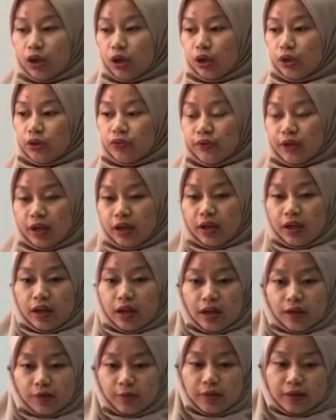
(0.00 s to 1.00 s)
lot of
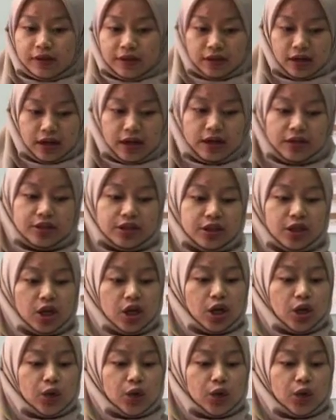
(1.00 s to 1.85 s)
airplane crash,